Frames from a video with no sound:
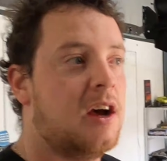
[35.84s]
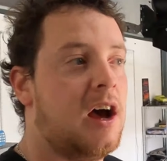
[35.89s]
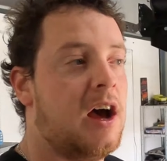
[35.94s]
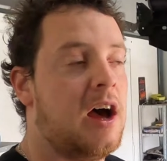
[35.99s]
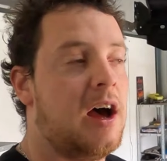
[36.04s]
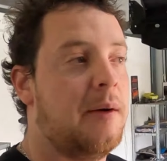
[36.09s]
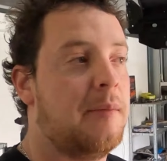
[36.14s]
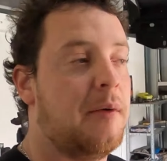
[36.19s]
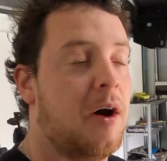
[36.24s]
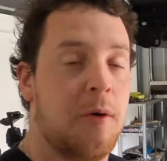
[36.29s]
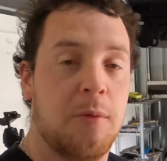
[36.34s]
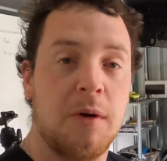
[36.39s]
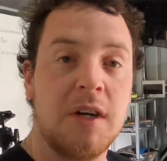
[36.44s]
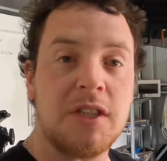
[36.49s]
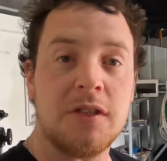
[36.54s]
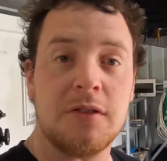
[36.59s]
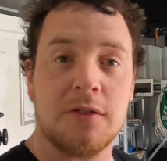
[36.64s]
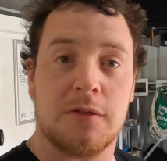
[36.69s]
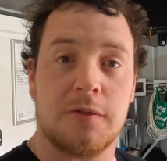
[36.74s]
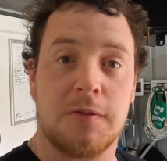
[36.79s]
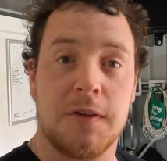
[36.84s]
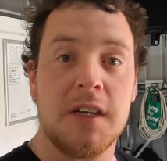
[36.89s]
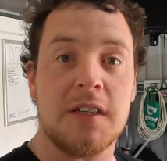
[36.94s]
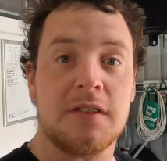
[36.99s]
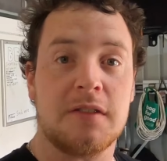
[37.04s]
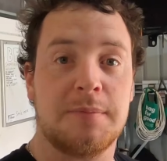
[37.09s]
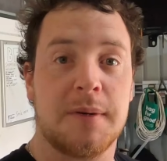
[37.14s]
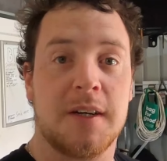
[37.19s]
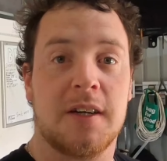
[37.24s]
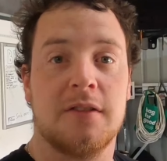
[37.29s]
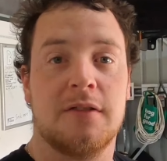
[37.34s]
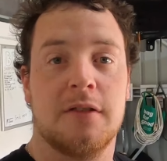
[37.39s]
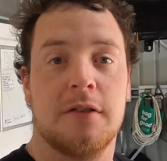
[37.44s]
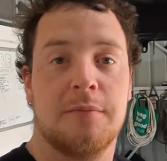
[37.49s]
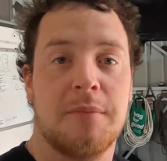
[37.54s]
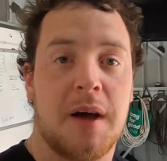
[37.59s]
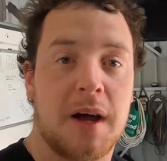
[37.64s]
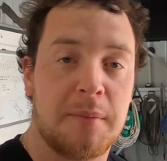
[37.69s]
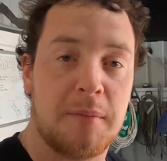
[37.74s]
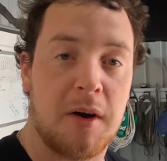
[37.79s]
I wish it was fixed because it
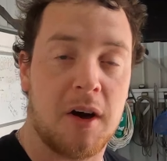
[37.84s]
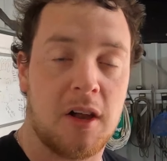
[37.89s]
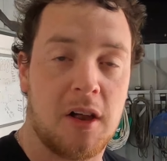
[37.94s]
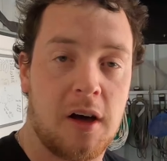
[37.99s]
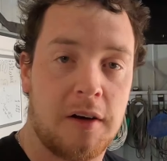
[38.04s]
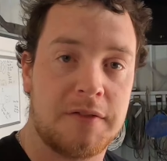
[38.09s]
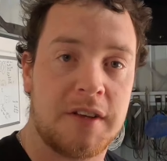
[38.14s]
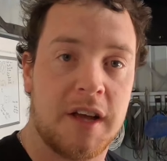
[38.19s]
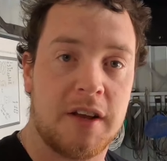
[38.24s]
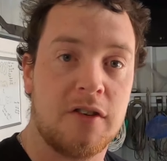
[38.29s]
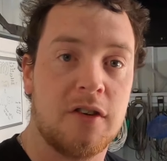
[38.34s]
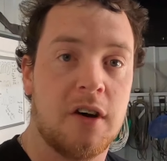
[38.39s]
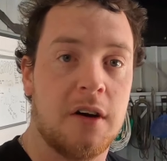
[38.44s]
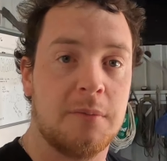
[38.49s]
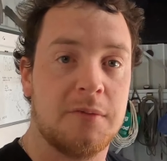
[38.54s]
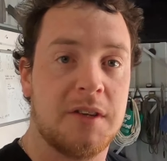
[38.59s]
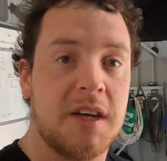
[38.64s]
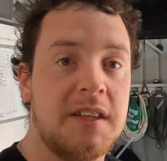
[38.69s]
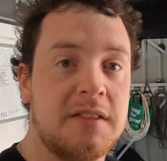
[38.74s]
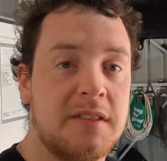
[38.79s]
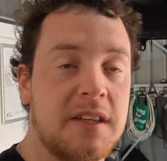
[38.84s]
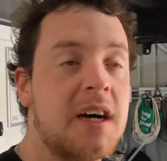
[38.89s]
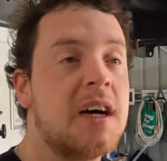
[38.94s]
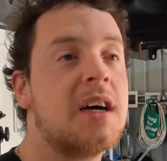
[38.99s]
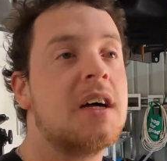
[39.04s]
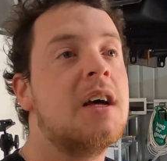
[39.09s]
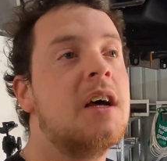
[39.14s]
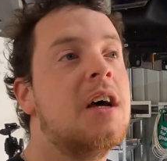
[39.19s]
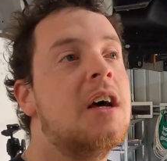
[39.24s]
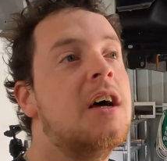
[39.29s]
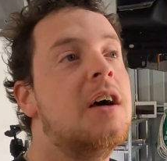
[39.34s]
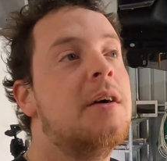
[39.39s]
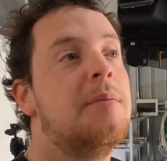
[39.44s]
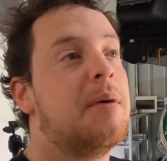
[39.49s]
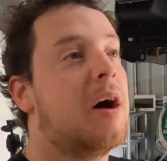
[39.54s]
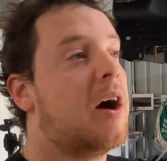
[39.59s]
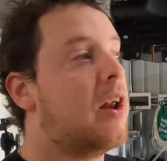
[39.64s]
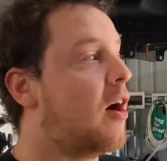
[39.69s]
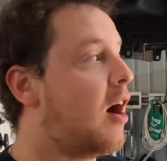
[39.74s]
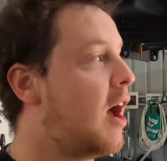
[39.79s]
would make my life 10 times easier,
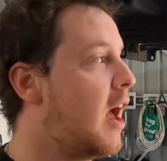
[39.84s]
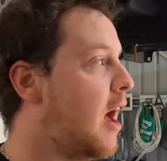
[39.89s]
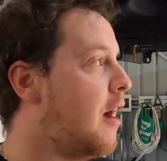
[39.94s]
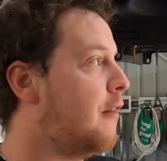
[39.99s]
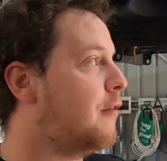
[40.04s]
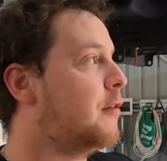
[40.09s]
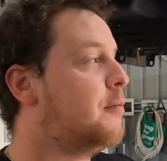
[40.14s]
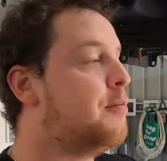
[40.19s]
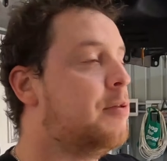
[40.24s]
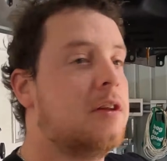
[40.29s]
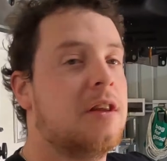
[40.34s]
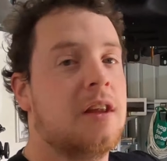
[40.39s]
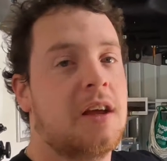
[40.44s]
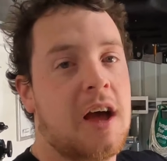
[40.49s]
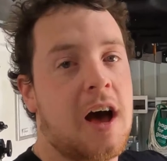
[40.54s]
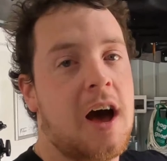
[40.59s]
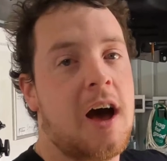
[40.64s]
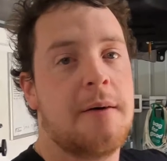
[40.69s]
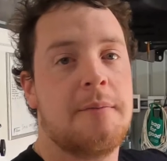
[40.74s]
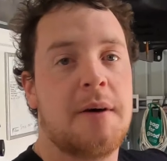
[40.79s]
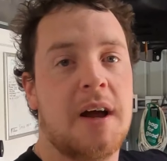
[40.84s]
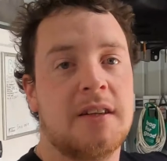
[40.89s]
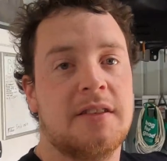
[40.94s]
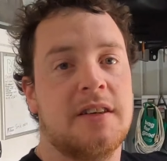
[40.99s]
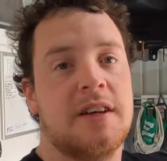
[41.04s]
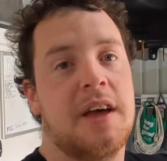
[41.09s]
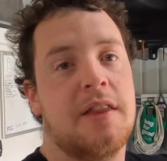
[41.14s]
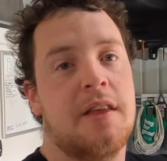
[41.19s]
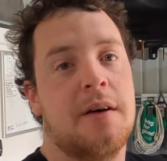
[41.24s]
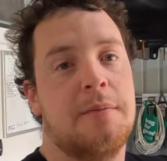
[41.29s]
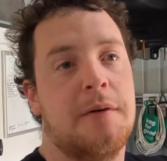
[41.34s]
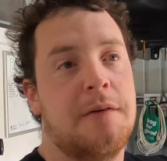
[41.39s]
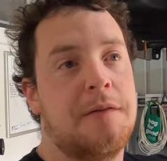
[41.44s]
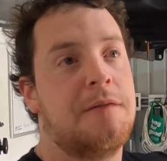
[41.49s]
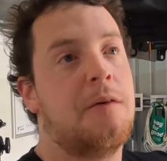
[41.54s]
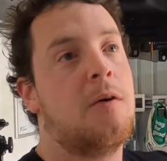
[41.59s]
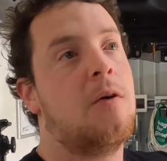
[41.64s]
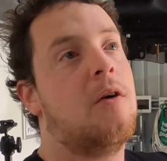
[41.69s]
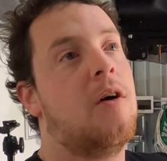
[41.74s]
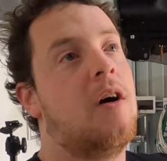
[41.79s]
but I have to put the car back together
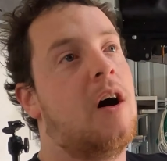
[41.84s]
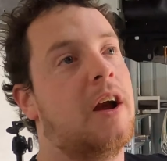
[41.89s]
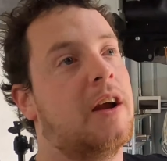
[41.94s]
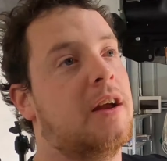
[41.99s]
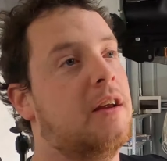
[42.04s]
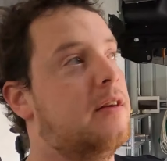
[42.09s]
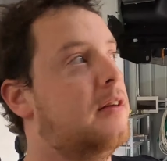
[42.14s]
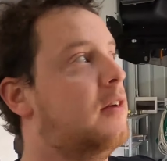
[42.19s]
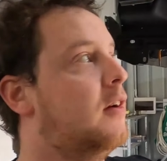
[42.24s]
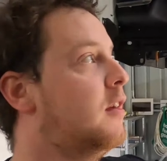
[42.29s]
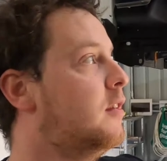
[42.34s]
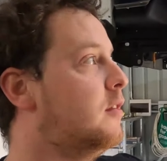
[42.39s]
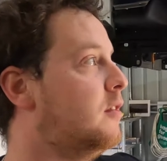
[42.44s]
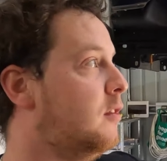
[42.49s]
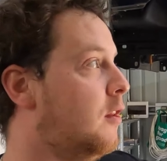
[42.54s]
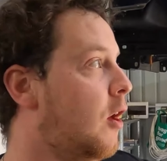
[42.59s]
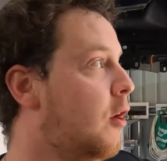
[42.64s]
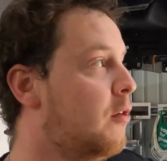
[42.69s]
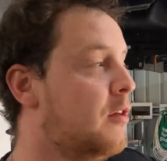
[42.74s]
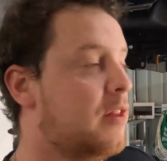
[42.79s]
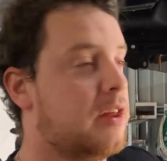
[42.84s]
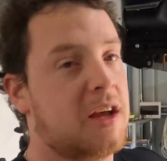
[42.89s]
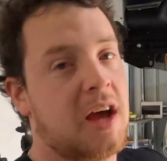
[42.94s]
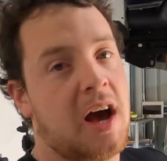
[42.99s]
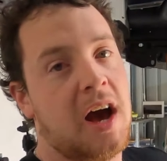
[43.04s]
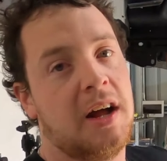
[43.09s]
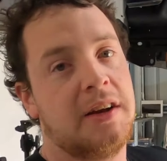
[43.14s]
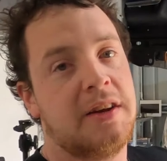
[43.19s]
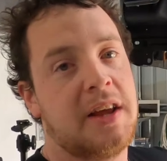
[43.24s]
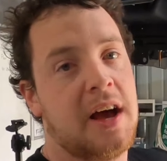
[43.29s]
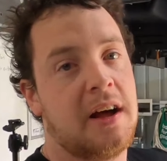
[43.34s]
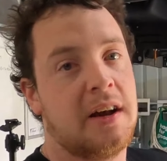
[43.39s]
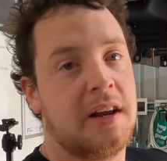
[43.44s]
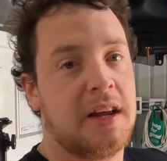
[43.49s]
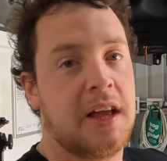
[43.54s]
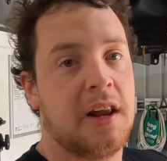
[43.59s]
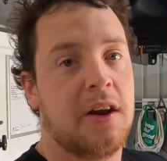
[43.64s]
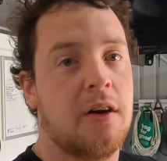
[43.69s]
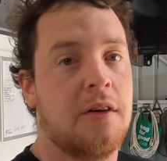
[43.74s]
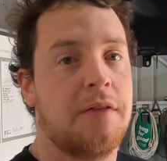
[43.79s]
before I can lower the car down
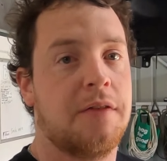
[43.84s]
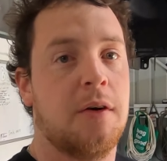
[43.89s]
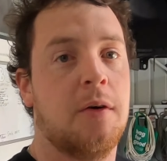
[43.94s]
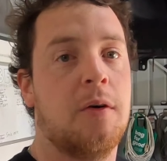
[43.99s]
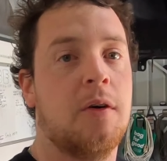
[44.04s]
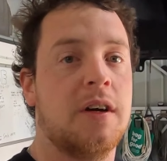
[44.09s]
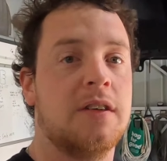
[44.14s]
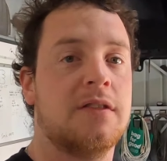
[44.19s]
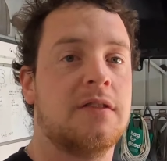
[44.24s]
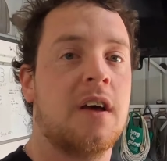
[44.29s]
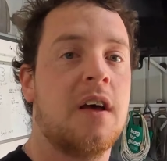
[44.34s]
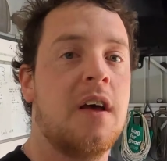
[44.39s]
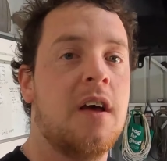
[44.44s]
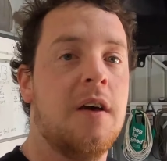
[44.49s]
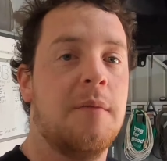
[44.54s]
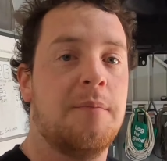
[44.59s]
and get it off the hoist.